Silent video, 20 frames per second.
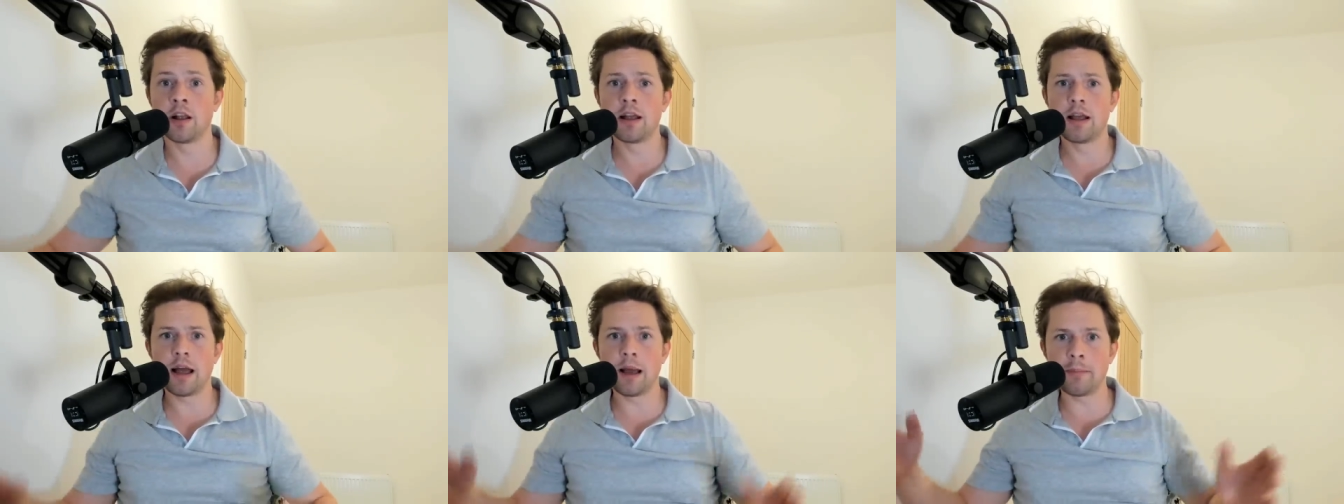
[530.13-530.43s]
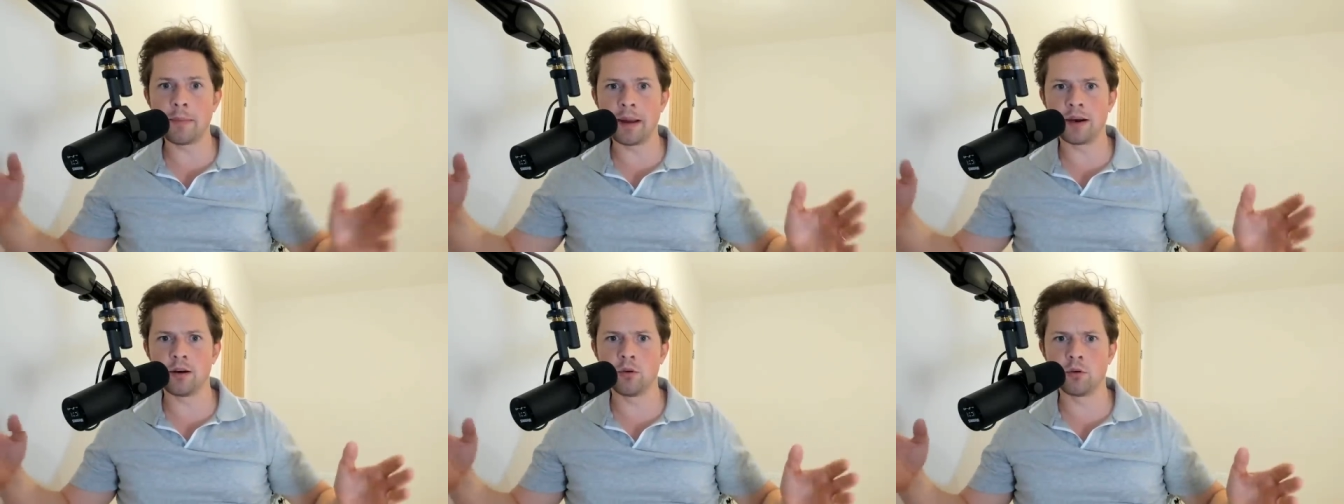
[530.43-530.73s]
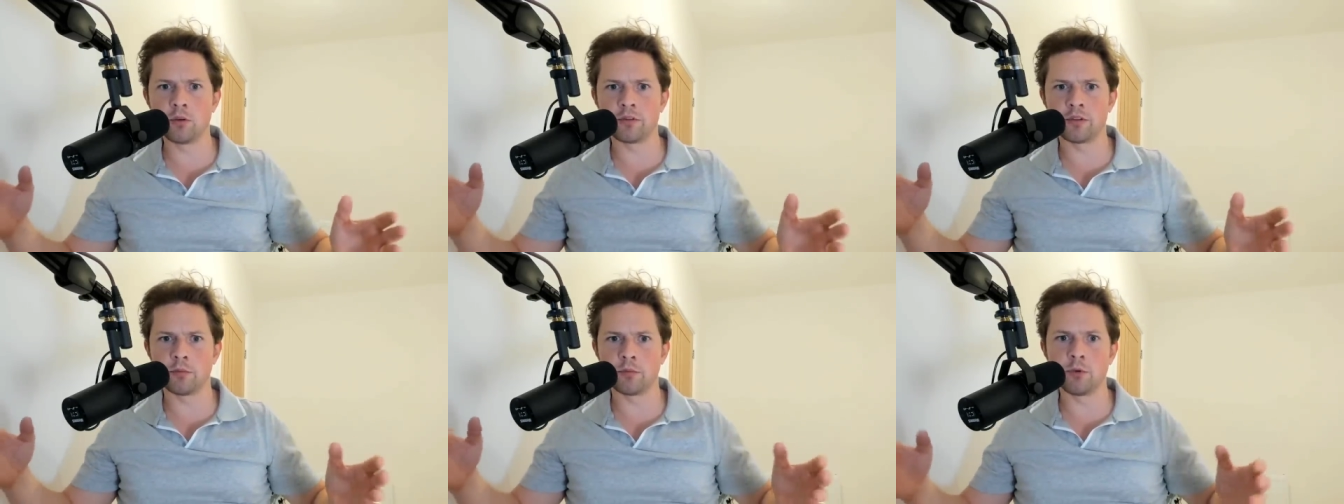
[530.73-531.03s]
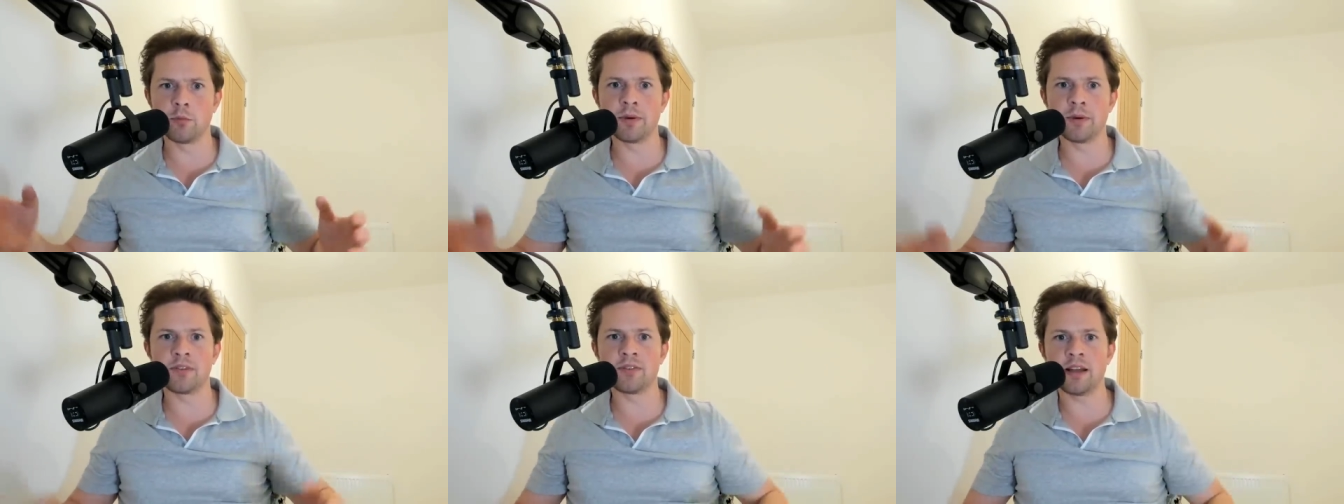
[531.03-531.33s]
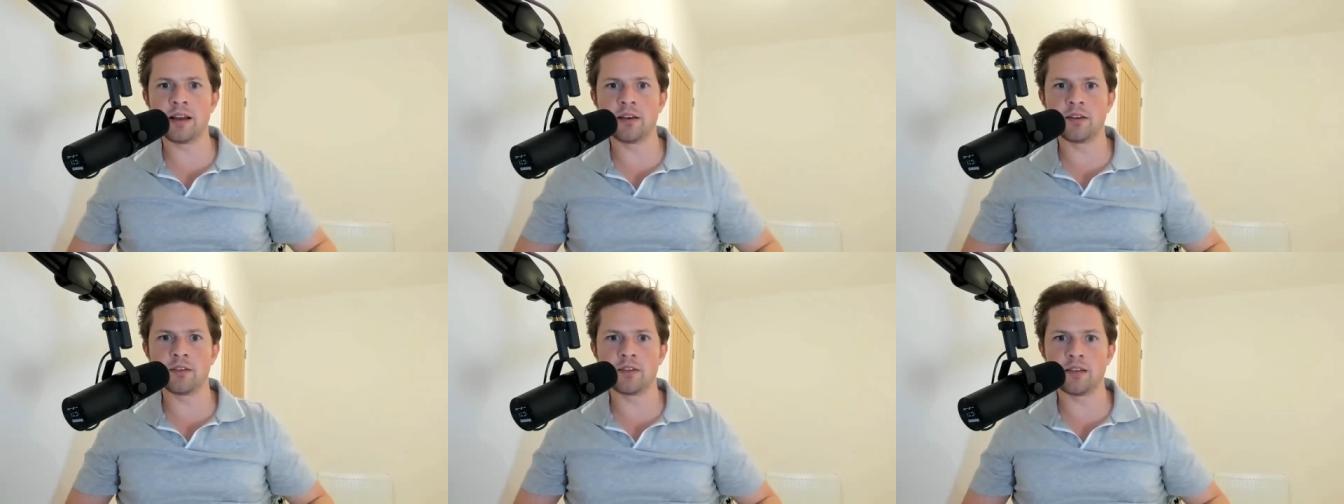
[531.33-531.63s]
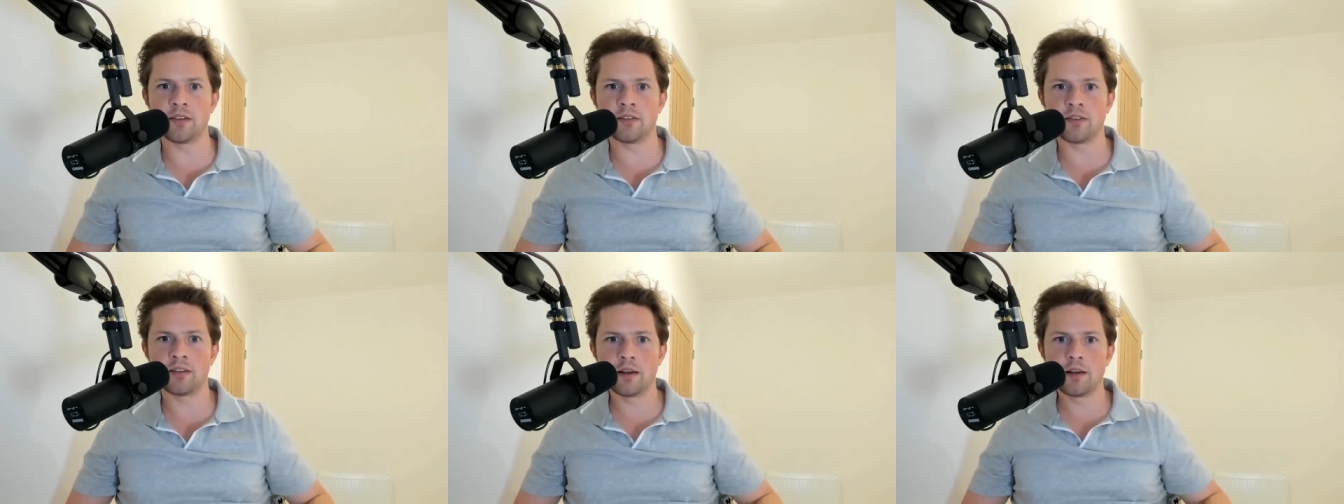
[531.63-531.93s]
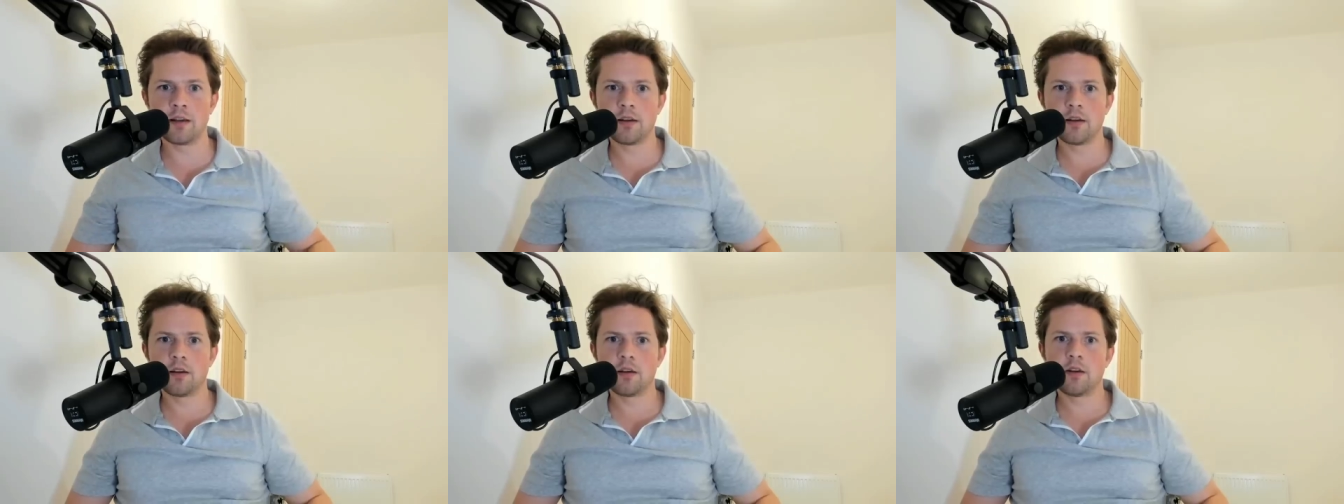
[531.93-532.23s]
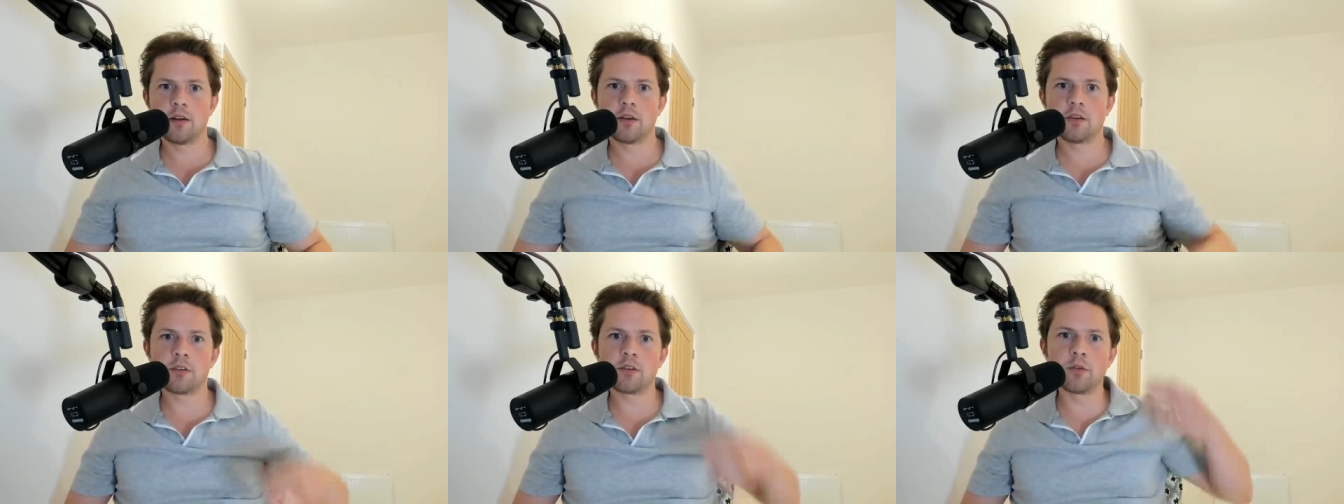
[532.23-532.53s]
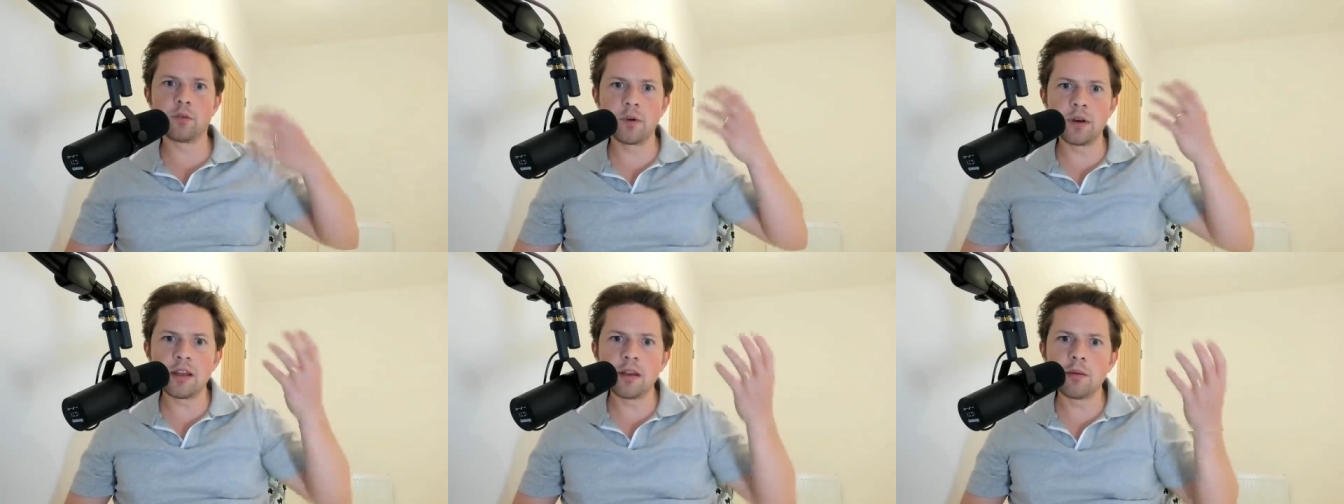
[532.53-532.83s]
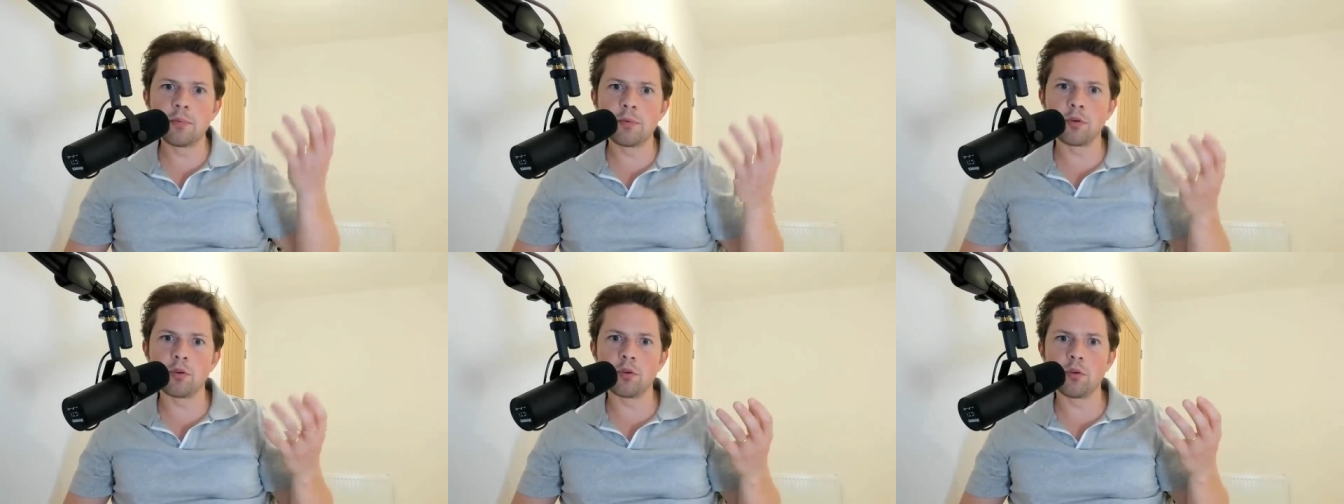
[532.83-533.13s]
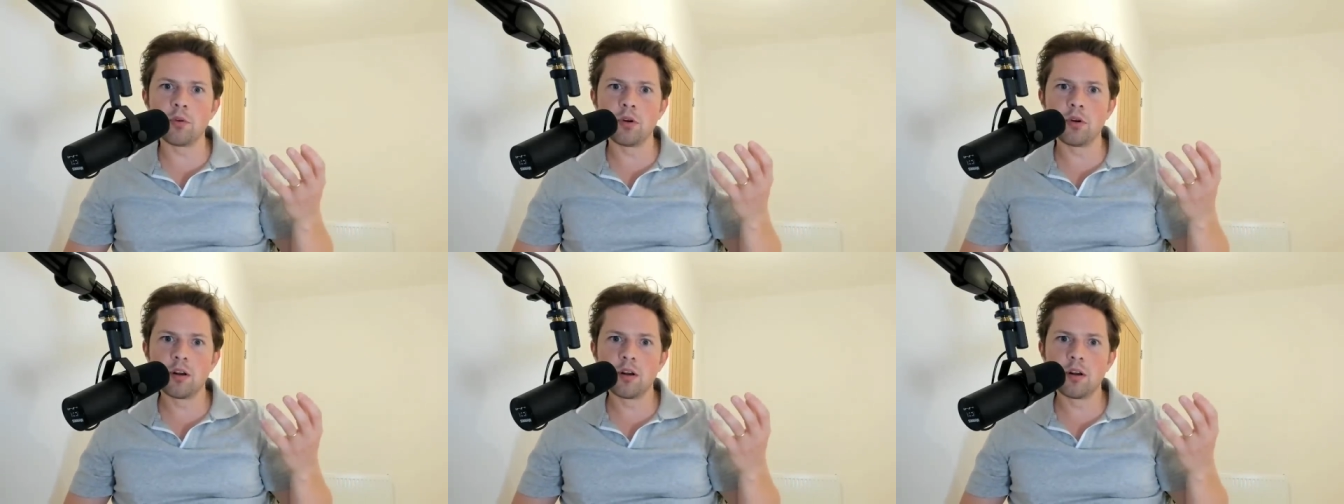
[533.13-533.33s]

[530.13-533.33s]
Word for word: and Matt Lawton will be seen as this cerebral